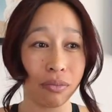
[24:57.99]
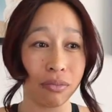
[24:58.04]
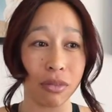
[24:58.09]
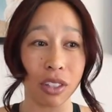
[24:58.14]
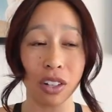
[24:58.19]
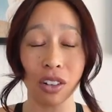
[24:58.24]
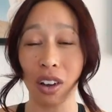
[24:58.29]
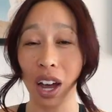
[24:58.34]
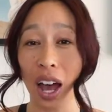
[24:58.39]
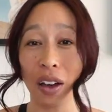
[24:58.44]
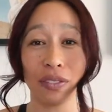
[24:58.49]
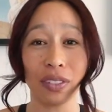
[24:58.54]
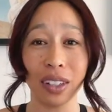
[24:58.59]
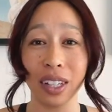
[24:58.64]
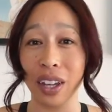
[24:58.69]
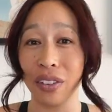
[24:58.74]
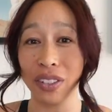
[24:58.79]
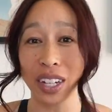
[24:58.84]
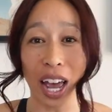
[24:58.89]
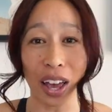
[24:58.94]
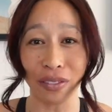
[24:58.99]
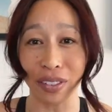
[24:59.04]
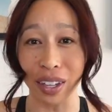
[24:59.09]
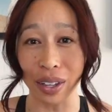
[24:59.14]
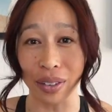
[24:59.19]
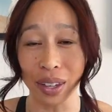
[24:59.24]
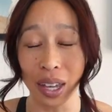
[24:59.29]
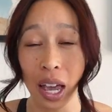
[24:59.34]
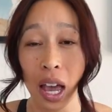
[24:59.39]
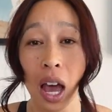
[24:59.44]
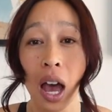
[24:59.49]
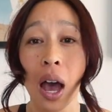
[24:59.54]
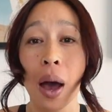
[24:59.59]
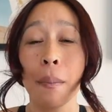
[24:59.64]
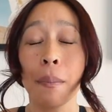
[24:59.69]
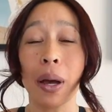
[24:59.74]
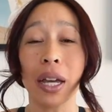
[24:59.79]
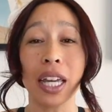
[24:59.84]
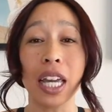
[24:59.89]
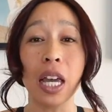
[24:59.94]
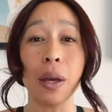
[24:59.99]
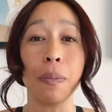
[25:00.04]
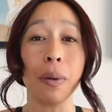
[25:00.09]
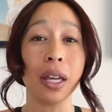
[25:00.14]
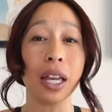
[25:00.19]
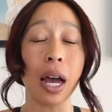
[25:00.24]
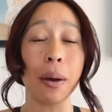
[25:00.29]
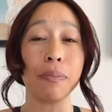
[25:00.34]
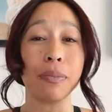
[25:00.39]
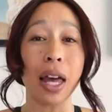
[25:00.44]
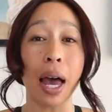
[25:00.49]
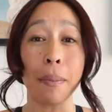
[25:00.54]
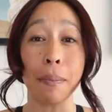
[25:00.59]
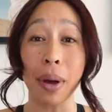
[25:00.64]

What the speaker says: You don't have to lift heavy. But keeping up that